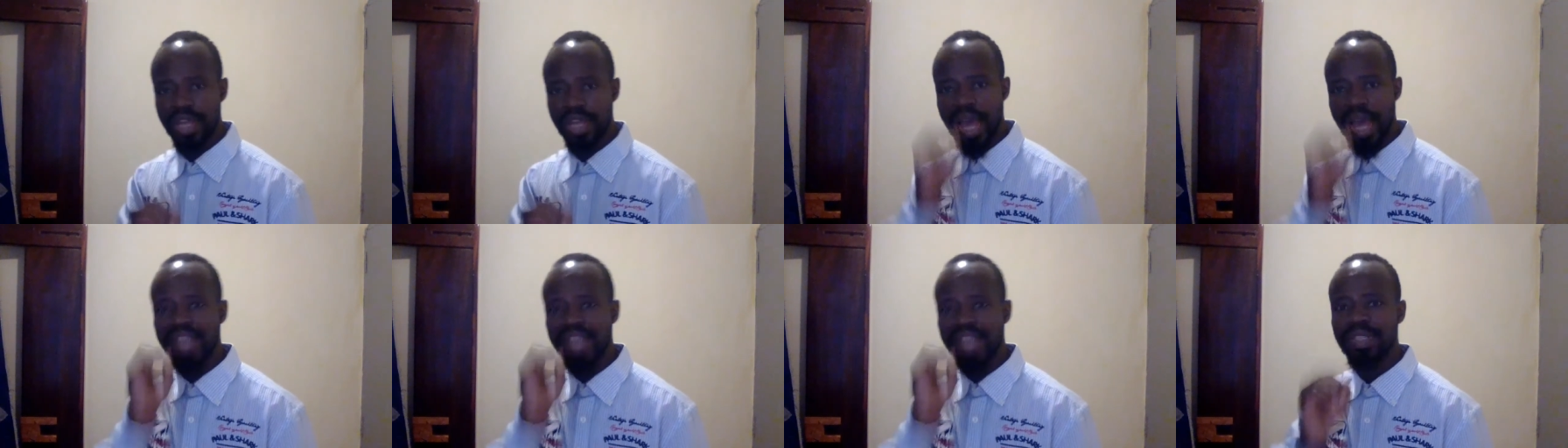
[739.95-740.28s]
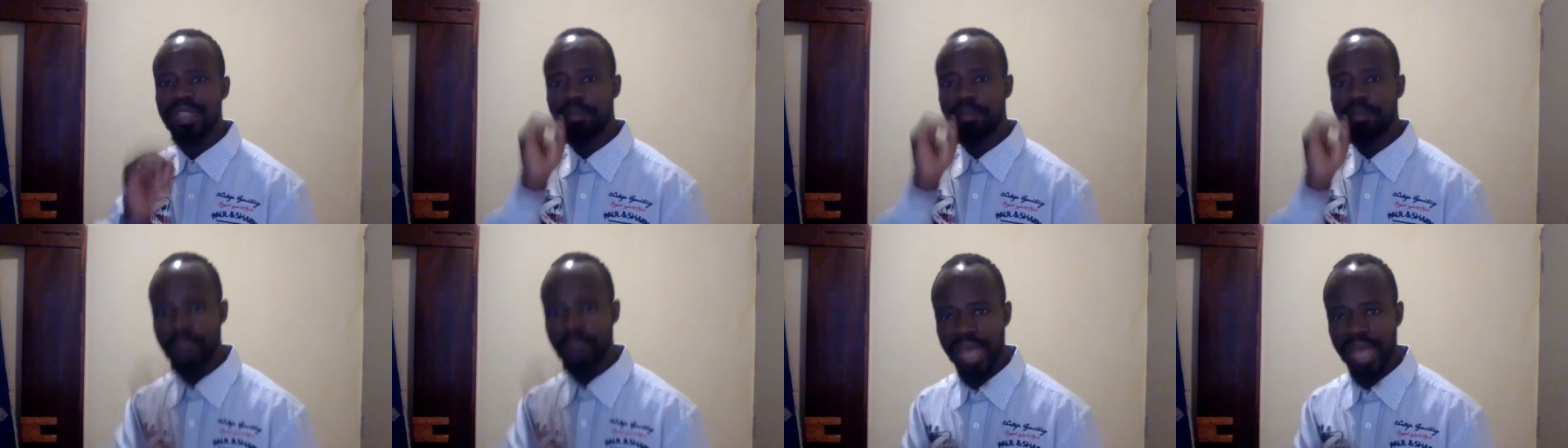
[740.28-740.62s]
as a
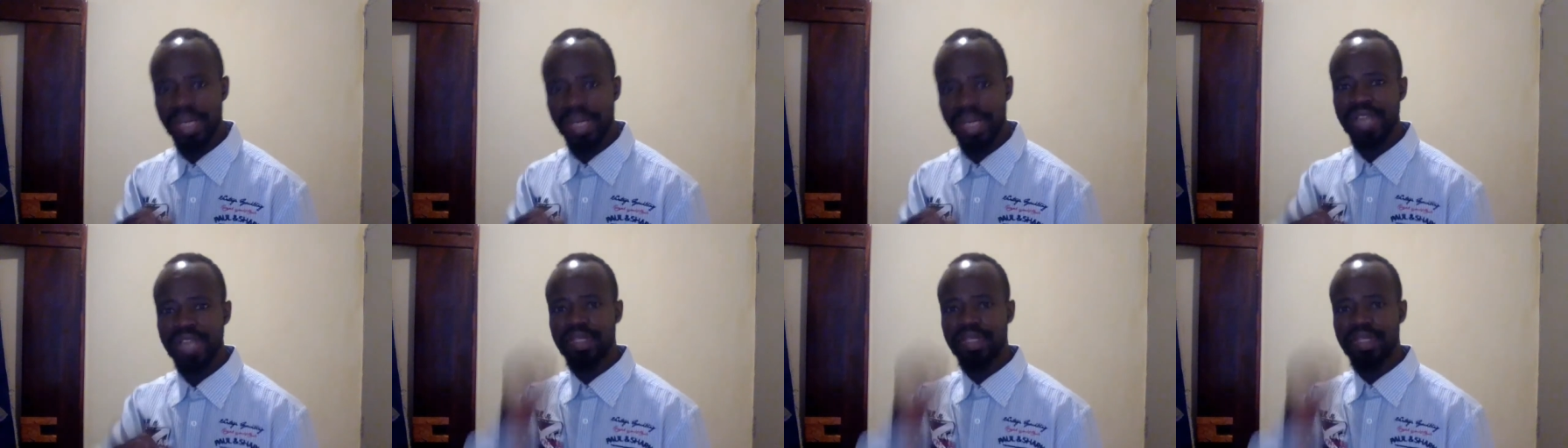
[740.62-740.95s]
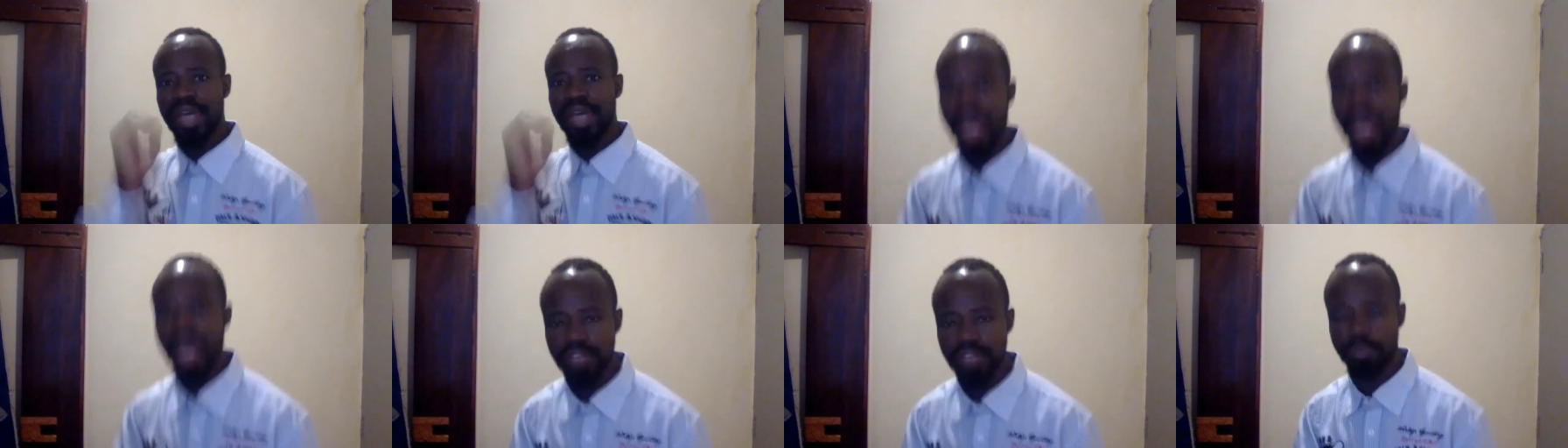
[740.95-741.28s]
man, as a
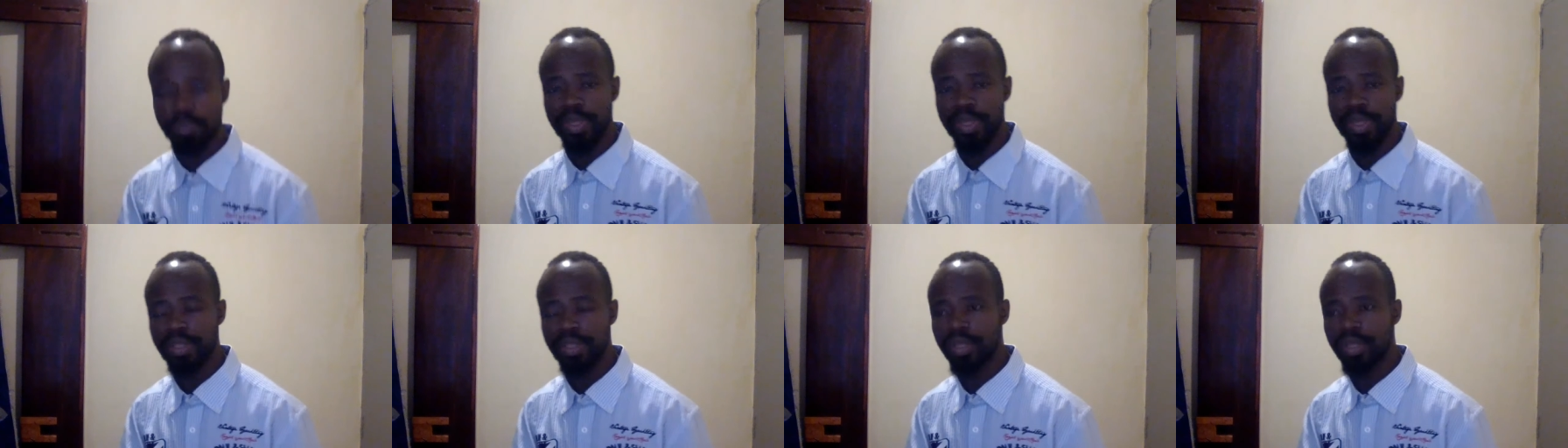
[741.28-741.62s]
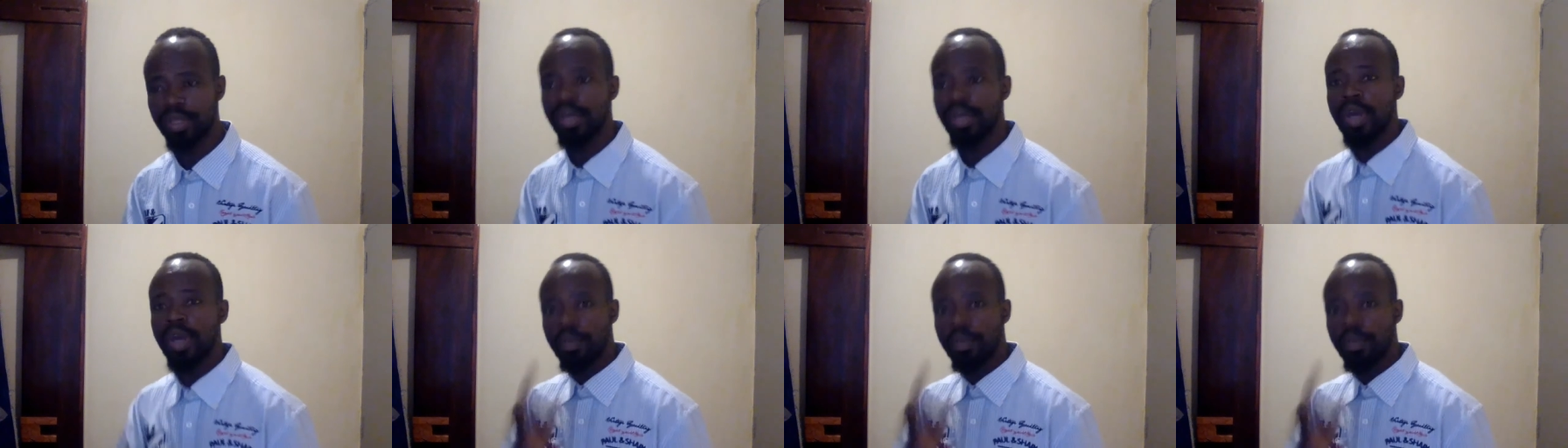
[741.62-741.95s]

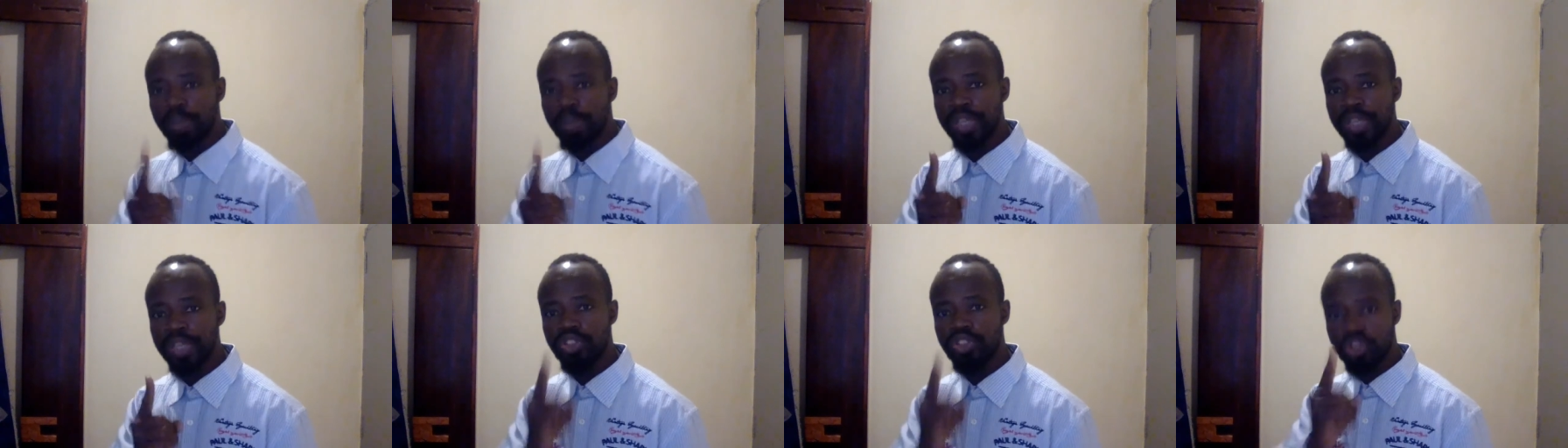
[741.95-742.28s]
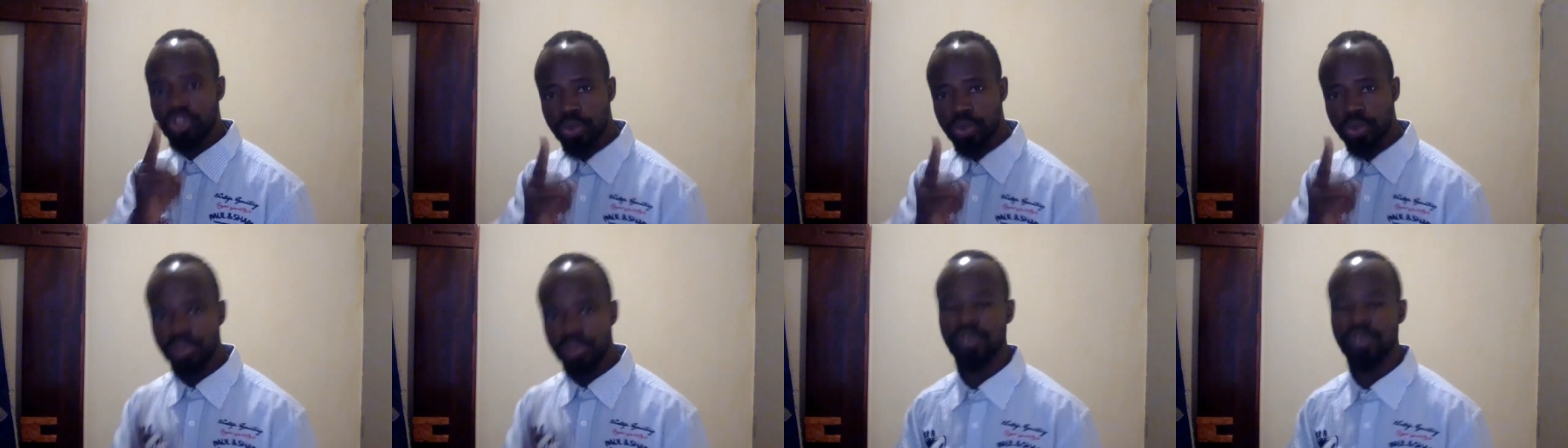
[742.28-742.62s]
husband, please
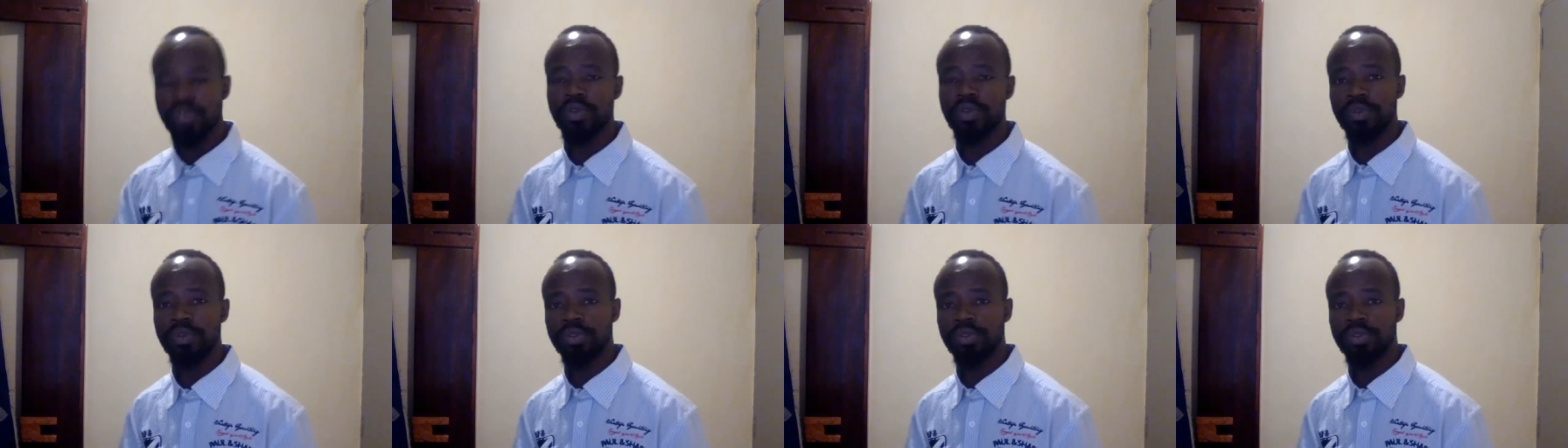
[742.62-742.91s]
do so.